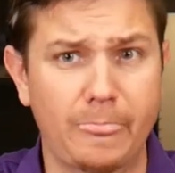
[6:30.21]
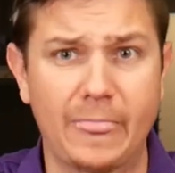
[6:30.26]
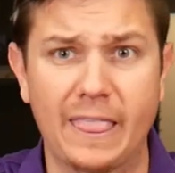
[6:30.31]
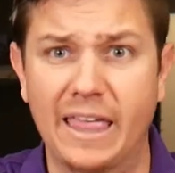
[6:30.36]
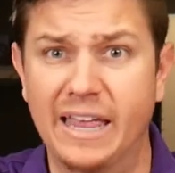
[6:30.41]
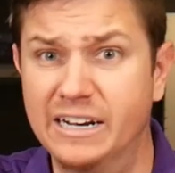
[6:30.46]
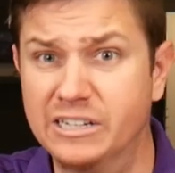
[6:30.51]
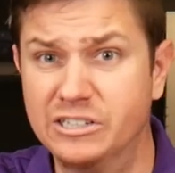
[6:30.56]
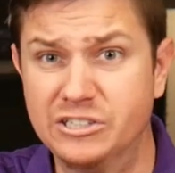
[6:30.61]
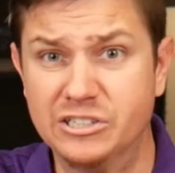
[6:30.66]

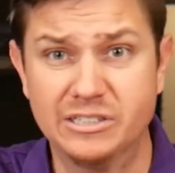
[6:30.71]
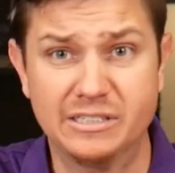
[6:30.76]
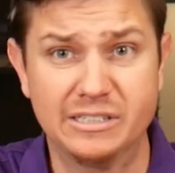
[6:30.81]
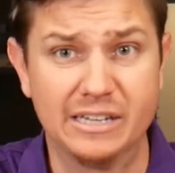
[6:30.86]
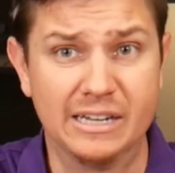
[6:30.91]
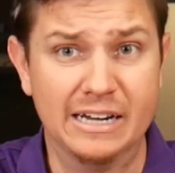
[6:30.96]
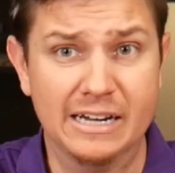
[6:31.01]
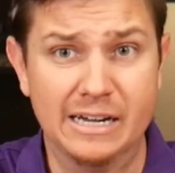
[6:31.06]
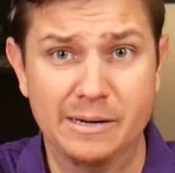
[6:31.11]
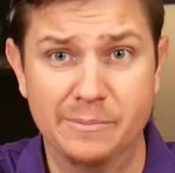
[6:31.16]
And it's just,
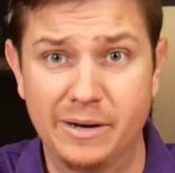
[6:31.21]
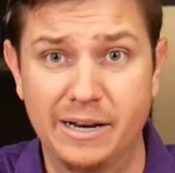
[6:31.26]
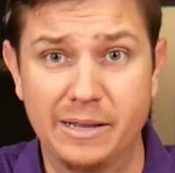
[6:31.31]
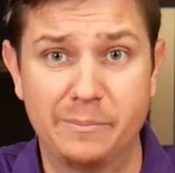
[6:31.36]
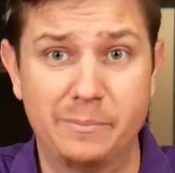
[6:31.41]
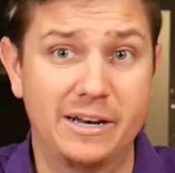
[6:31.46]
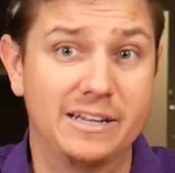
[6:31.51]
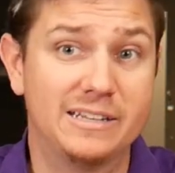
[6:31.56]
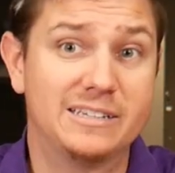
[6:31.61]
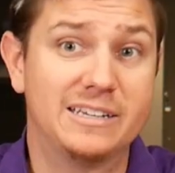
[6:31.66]
but
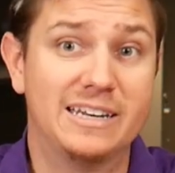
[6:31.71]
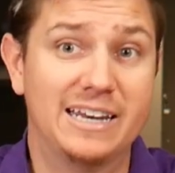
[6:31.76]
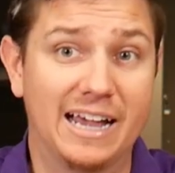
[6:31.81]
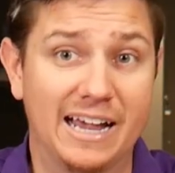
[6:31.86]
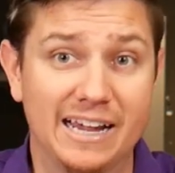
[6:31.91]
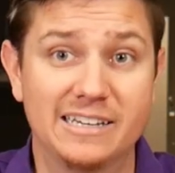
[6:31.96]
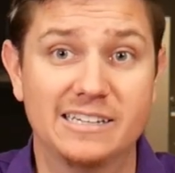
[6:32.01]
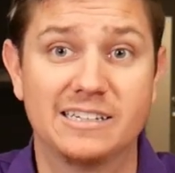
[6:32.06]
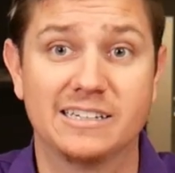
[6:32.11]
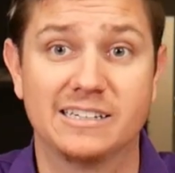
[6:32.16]
it's a
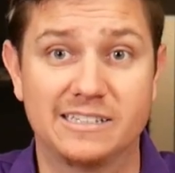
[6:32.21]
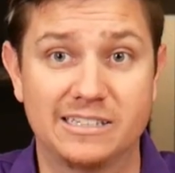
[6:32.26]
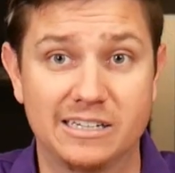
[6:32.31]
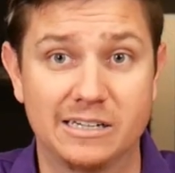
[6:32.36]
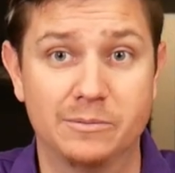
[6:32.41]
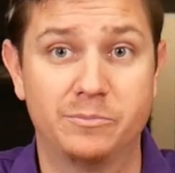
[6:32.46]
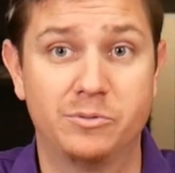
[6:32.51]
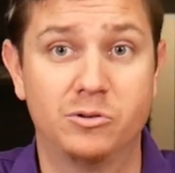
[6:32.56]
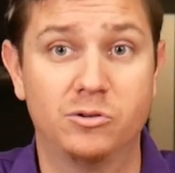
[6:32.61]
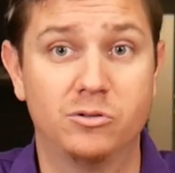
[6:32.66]
nice,
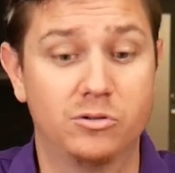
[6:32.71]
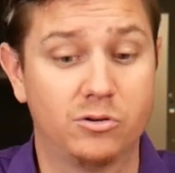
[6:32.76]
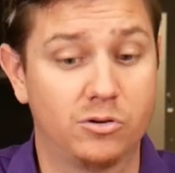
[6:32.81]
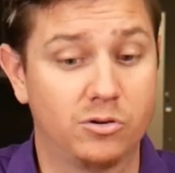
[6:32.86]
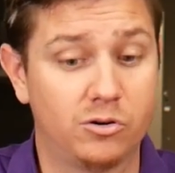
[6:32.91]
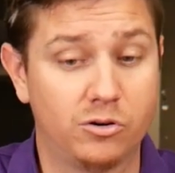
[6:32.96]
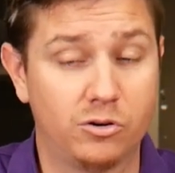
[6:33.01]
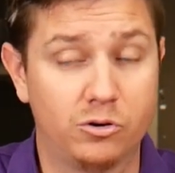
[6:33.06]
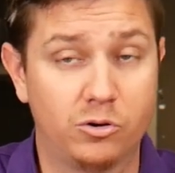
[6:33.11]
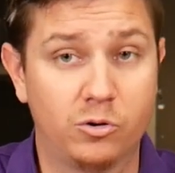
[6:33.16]
simple,
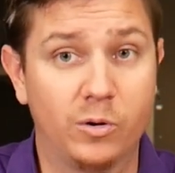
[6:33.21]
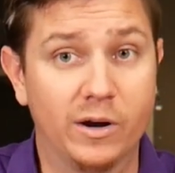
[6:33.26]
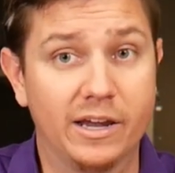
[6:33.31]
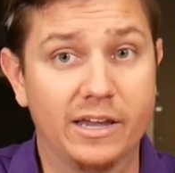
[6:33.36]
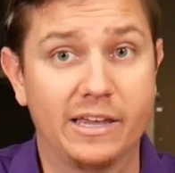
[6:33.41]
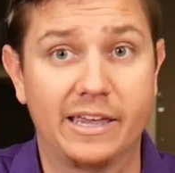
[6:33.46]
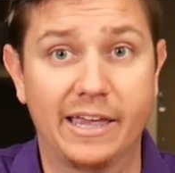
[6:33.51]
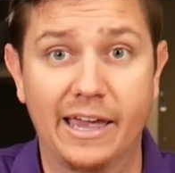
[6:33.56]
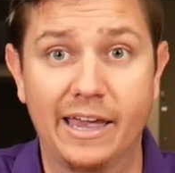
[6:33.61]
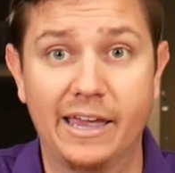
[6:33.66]

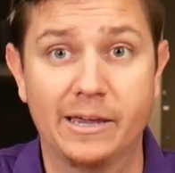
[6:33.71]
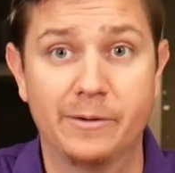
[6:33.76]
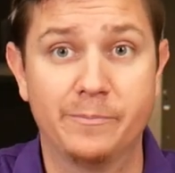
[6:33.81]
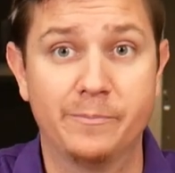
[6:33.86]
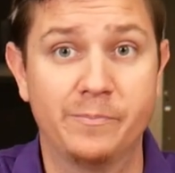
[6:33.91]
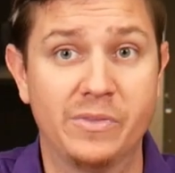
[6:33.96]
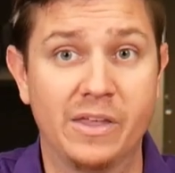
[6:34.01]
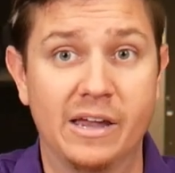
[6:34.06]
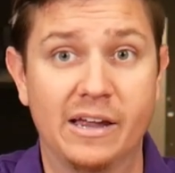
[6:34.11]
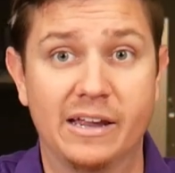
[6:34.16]
quick
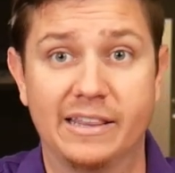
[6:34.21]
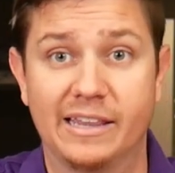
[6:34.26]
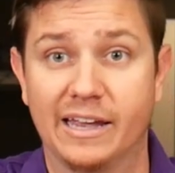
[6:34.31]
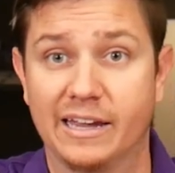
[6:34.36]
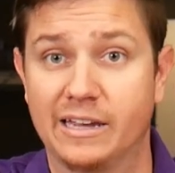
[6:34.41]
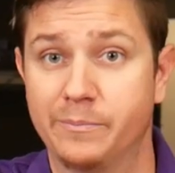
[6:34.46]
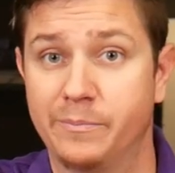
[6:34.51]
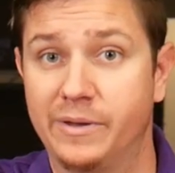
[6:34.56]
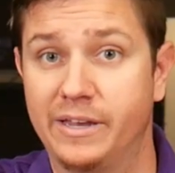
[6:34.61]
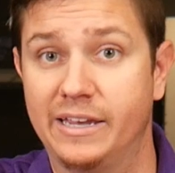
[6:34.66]
game that
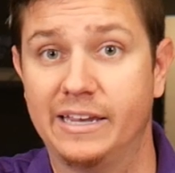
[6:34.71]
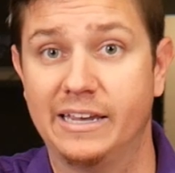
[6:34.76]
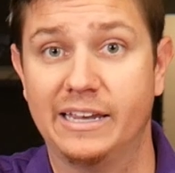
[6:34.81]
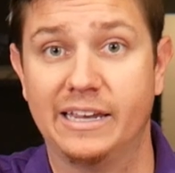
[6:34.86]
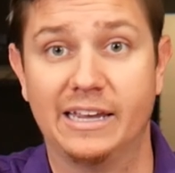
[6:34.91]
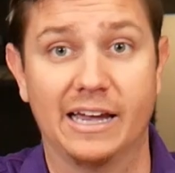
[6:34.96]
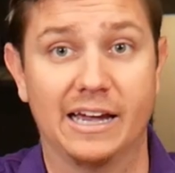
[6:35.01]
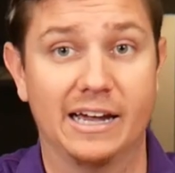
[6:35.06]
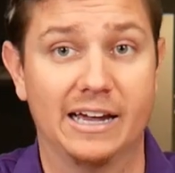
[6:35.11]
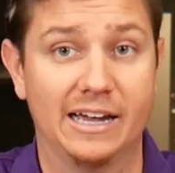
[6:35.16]
can
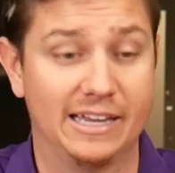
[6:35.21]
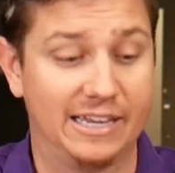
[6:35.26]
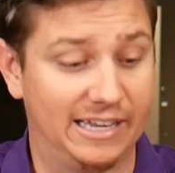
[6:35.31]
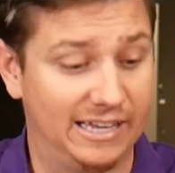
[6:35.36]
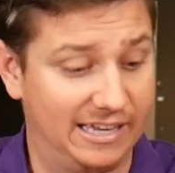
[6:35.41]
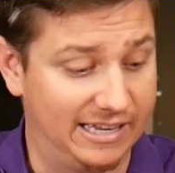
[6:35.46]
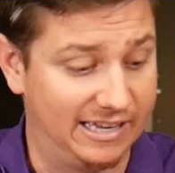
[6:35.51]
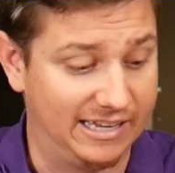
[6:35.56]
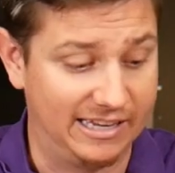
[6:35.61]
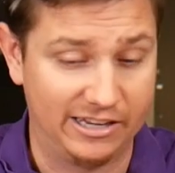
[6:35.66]
be,
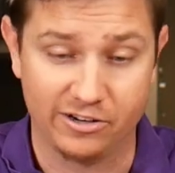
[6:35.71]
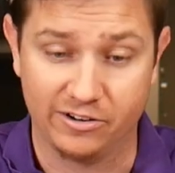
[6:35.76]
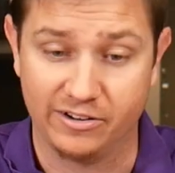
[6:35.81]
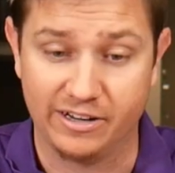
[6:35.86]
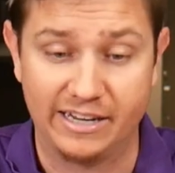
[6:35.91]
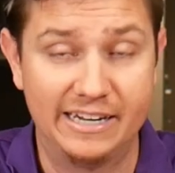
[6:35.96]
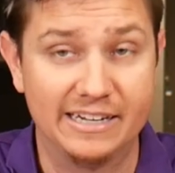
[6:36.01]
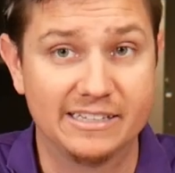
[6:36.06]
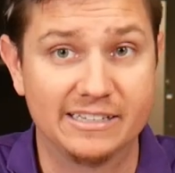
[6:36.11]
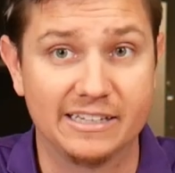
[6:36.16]

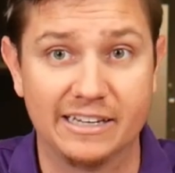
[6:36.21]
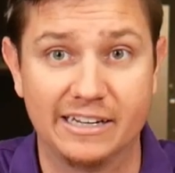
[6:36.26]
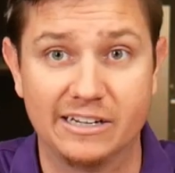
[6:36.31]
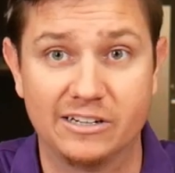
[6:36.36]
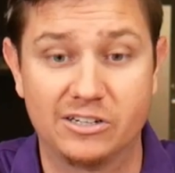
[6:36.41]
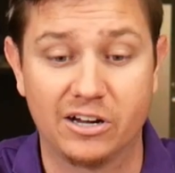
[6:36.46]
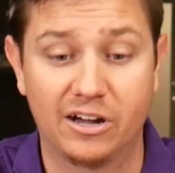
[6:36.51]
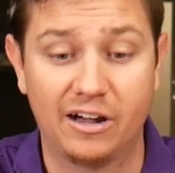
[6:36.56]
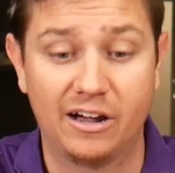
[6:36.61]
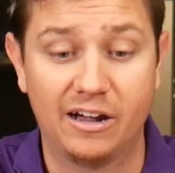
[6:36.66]
easily
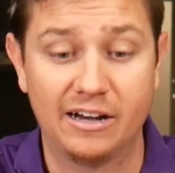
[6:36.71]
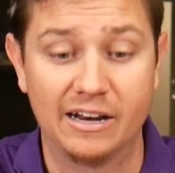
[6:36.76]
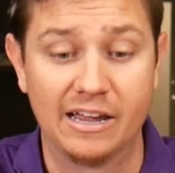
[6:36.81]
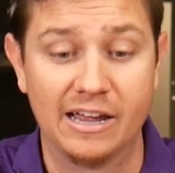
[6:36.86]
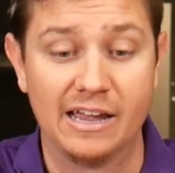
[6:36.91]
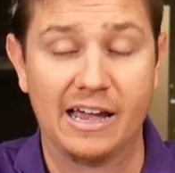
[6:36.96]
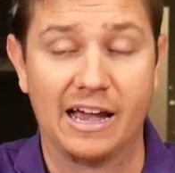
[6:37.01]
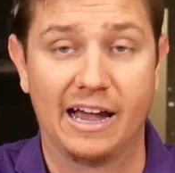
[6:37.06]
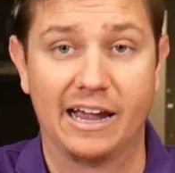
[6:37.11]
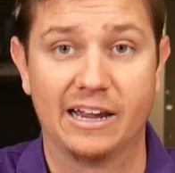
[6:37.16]
taught.
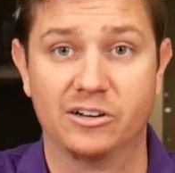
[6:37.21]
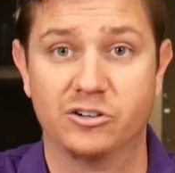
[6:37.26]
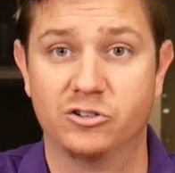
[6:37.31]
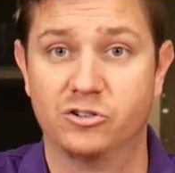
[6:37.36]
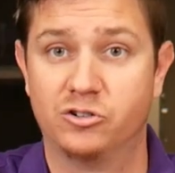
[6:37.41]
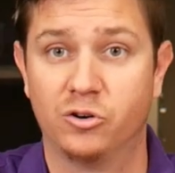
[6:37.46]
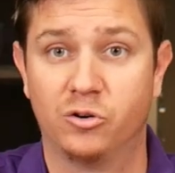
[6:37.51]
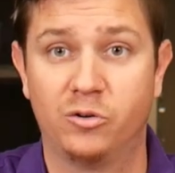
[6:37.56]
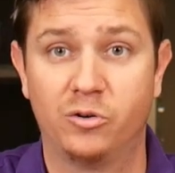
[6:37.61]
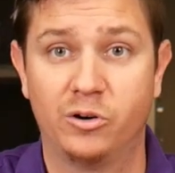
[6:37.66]
I
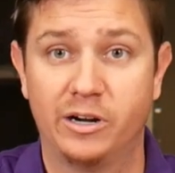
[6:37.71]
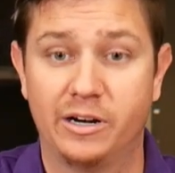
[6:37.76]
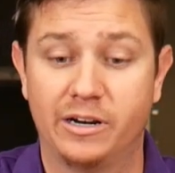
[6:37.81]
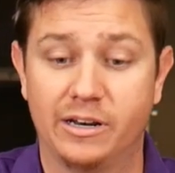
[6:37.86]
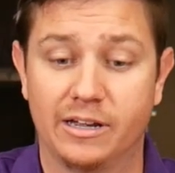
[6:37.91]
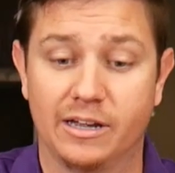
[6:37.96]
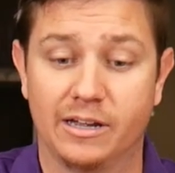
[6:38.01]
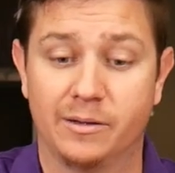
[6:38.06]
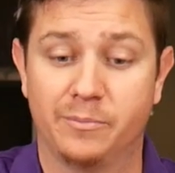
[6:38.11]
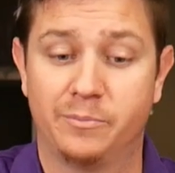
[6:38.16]
enjoyed
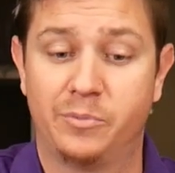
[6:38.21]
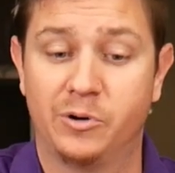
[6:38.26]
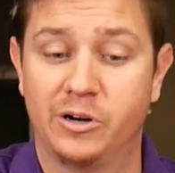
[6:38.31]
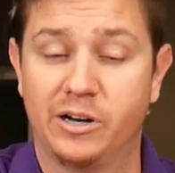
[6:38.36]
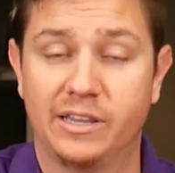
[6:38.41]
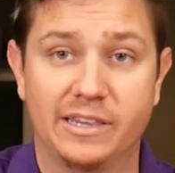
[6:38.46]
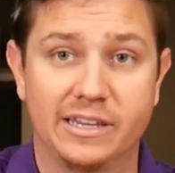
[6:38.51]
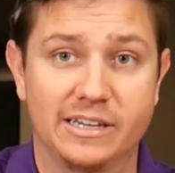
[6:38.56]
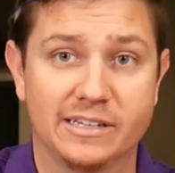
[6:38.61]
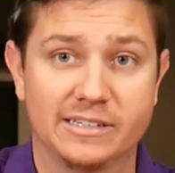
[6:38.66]

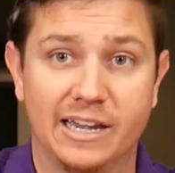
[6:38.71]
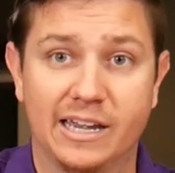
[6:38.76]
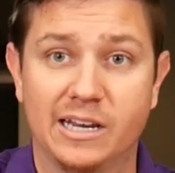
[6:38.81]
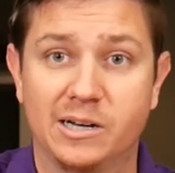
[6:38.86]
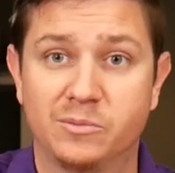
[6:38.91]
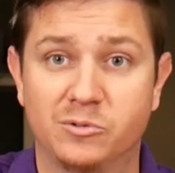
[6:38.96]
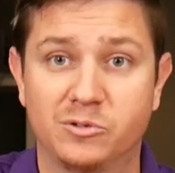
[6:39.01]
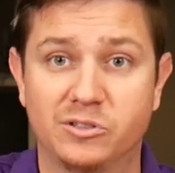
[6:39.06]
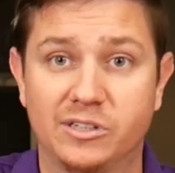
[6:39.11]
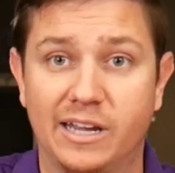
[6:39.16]
putting these
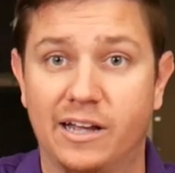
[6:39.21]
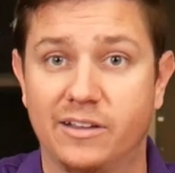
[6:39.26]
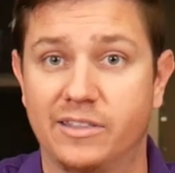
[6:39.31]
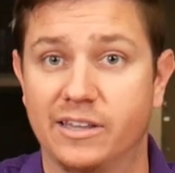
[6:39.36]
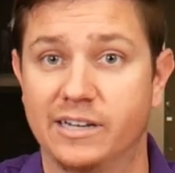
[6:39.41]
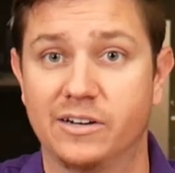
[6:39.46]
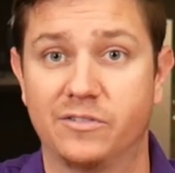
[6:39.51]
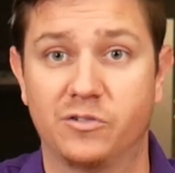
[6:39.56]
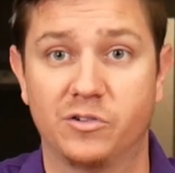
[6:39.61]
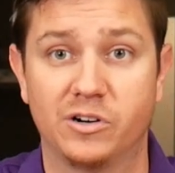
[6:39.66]
animals out,
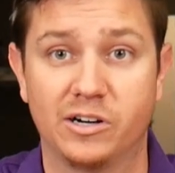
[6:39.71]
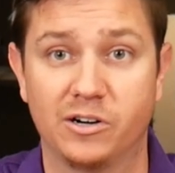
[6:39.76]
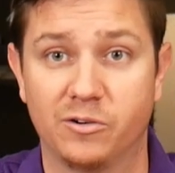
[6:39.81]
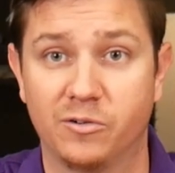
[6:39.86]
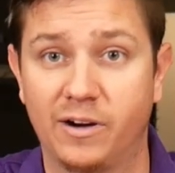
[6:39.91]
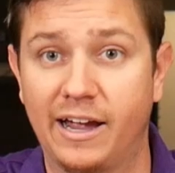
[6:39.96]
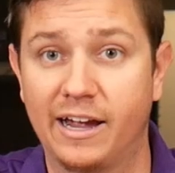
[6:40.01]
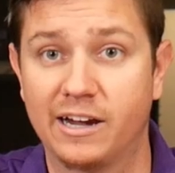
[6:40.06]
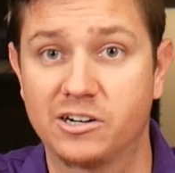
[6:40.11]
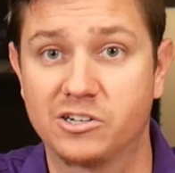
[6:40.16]
the different
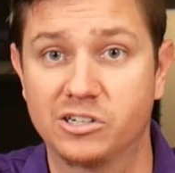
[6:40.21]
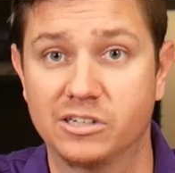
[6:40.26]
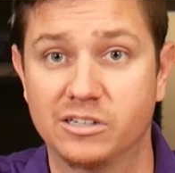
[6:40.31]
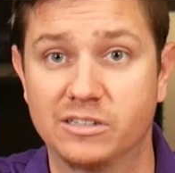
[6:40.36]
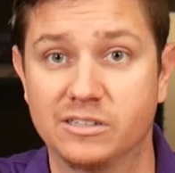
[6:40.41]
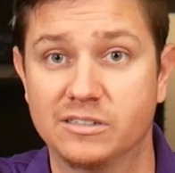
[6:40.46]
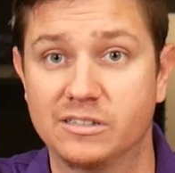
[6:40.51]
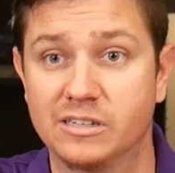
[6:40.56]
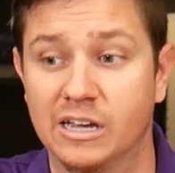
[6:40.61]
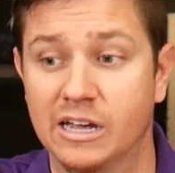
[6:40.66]

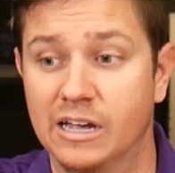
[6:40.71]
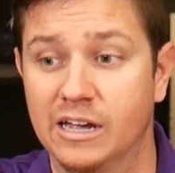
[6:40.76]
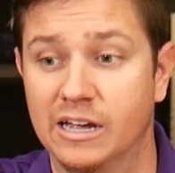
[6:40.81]
interactions.